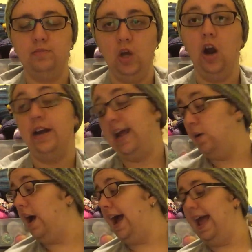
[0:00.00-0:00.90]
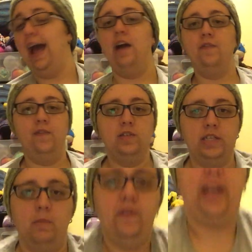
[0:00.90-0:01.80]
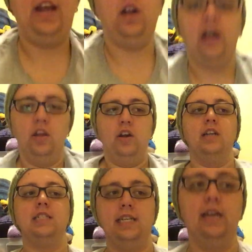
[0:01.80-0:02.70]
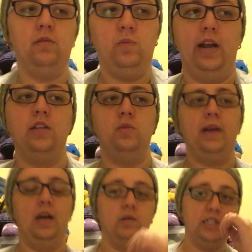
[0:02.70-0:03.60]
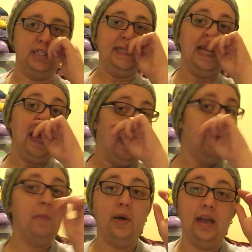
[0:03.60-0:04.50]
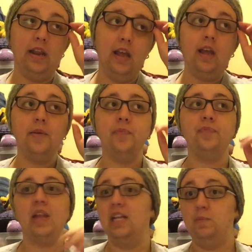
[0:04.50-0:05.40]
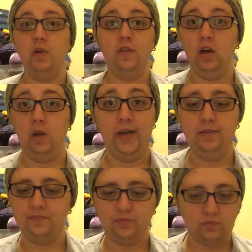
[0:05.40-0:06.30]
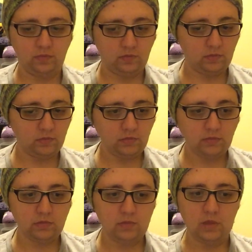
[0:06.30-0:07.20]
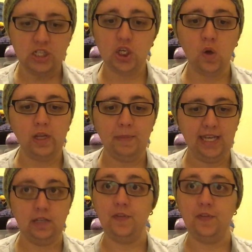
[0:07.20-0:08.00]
yarn. Now, I have some of it here, and you're going to see it when I do my acquisitions, but it's a beautiful colorway. She only makes